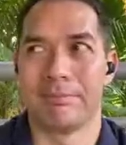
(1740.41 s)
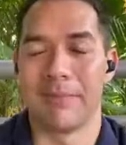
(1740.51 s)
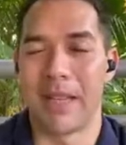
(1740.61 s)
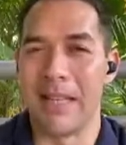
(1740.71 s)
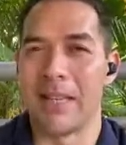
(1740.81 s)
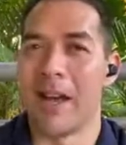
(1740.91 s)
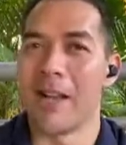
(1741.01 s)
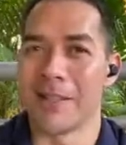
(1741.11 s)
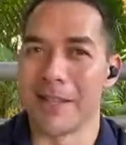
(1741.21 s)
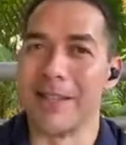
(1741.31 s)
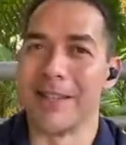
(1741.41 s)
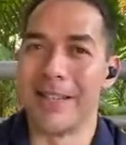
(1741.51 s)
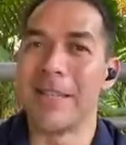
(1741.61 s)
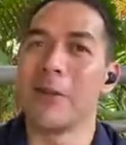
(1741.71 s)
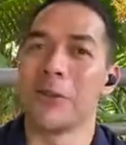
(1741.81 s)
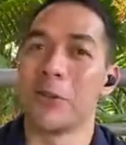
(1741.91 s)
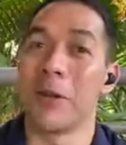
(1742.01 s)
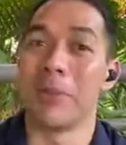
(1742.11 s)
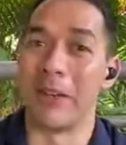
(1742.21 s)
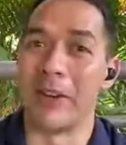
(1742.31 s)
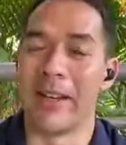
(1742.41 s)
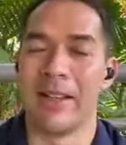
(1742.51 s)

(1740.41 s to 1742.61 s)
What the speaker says: is an answer. It tells you something, right?